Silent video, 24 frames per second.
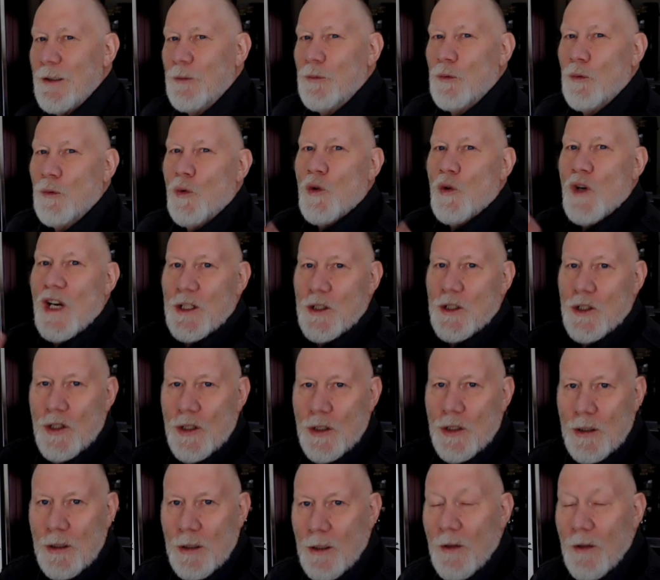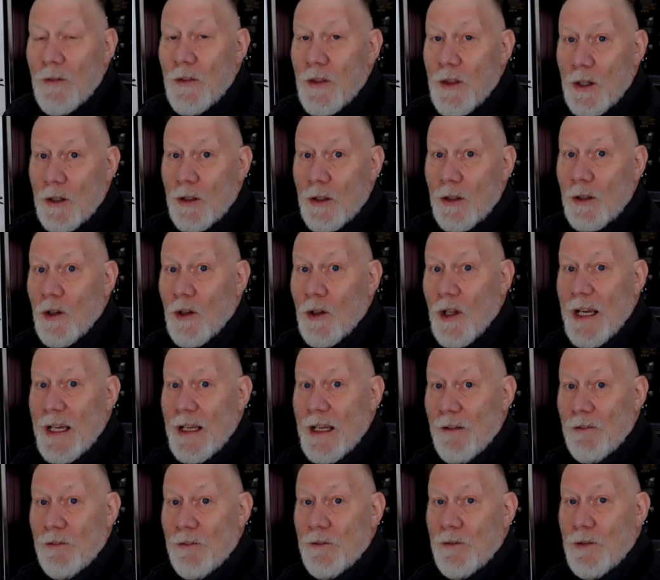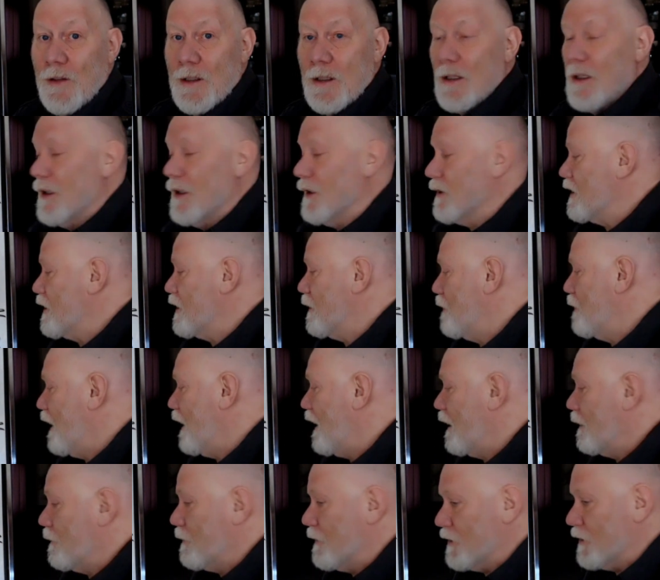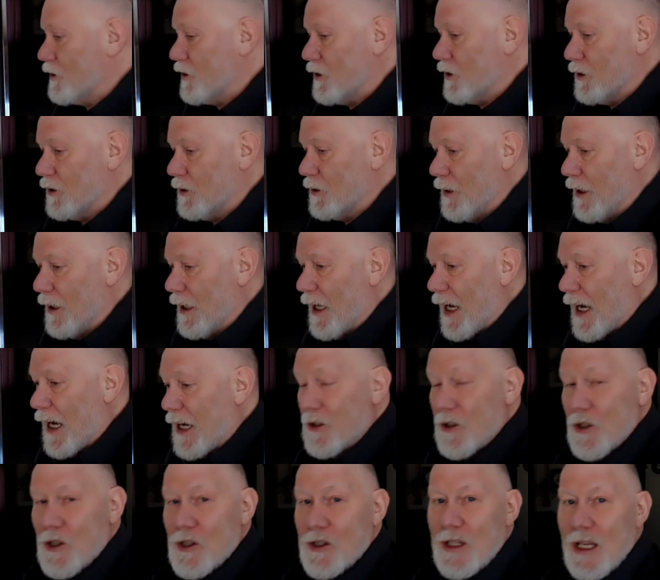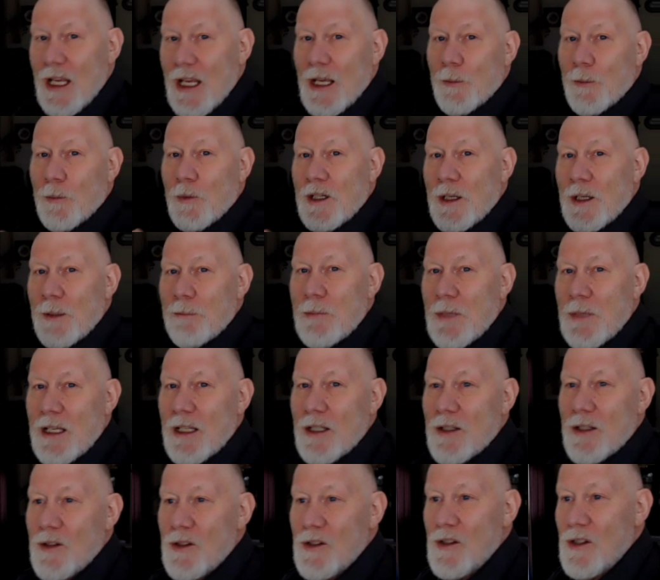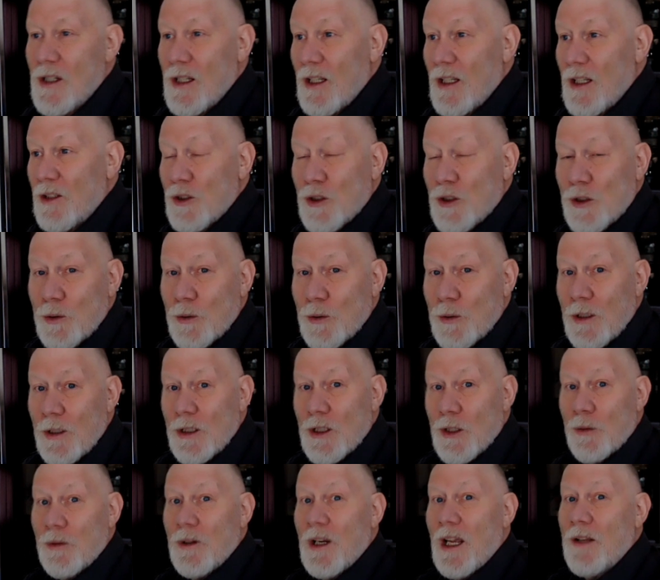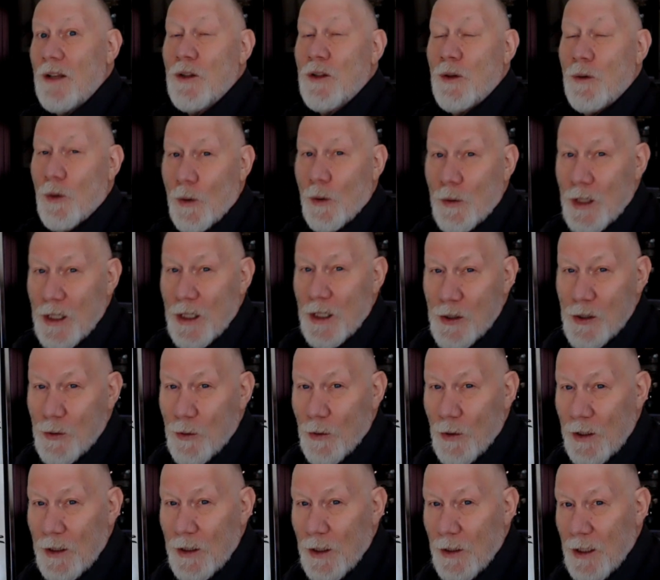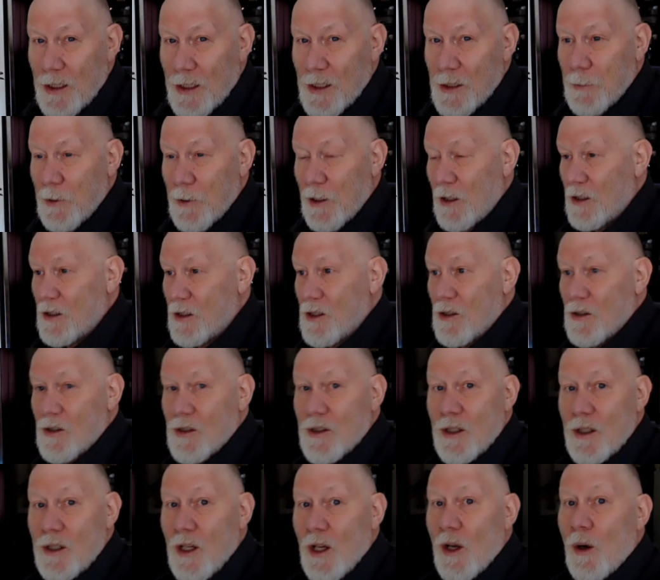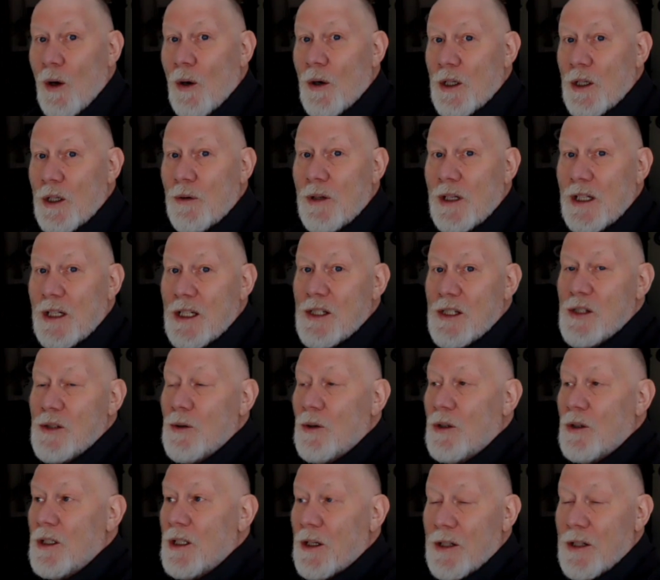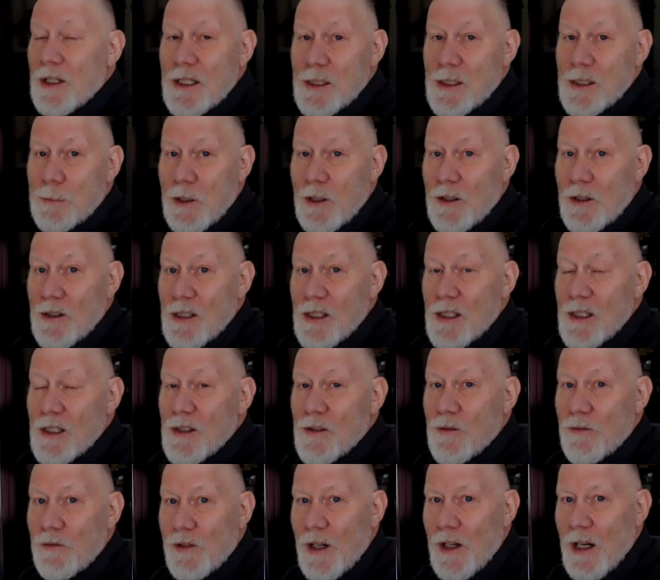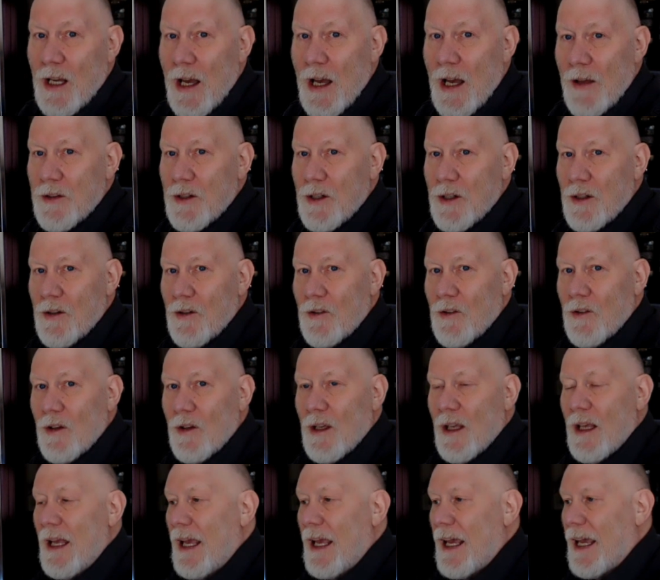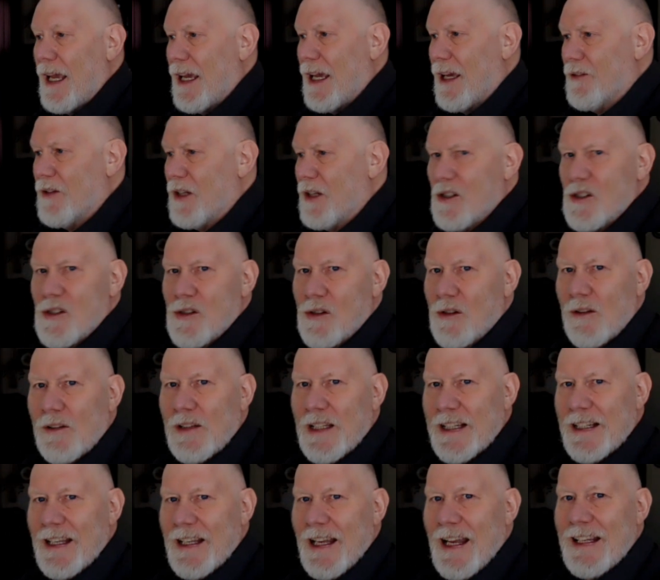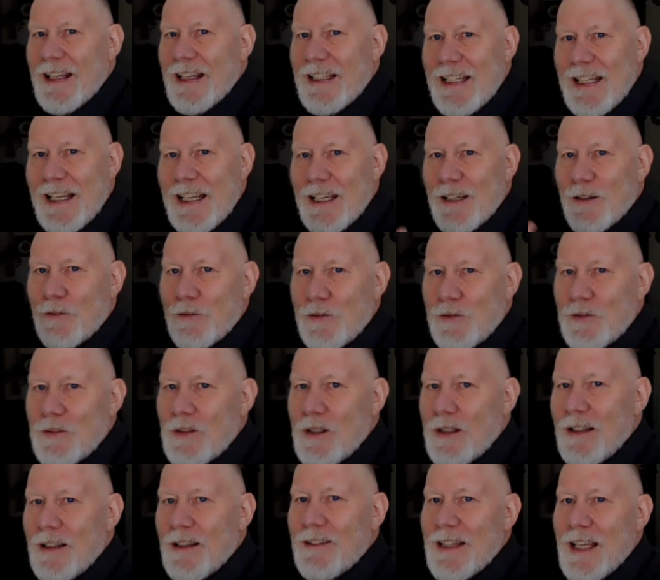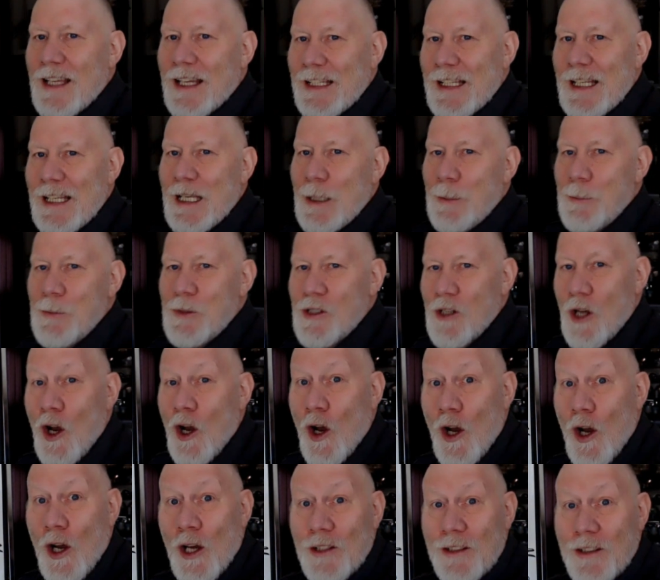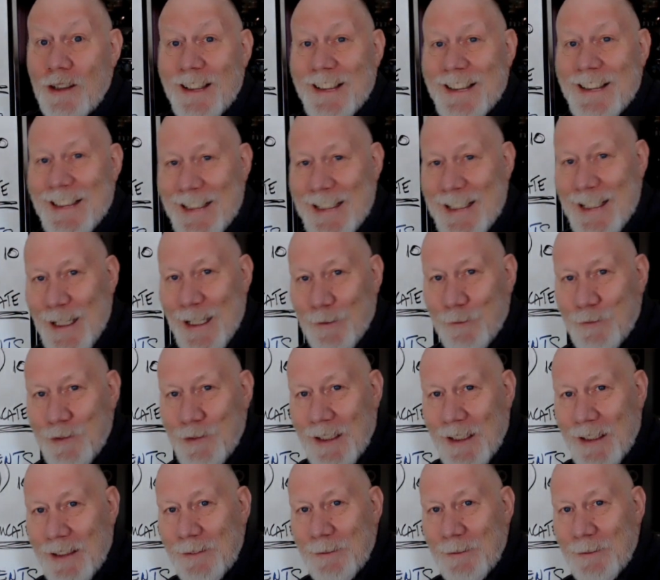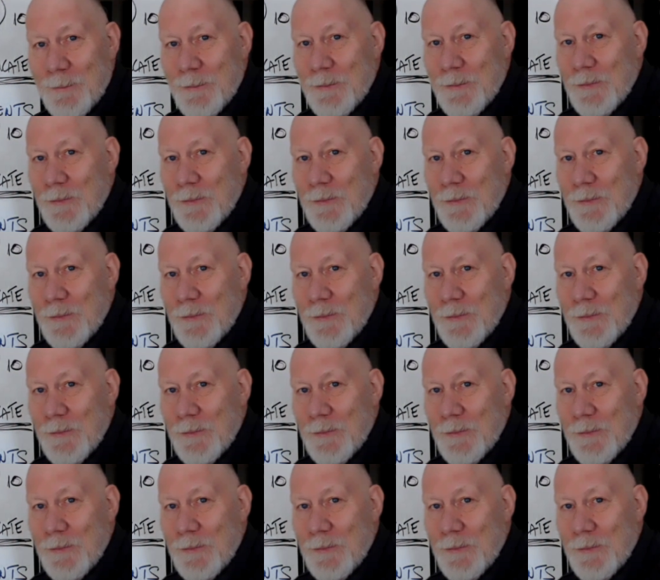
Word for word: enrich their life, to be able to understand what it means to create their own extraordinary experiences or to create extraordinary experiences for others. And it's sort of like a gift that keeps on giving.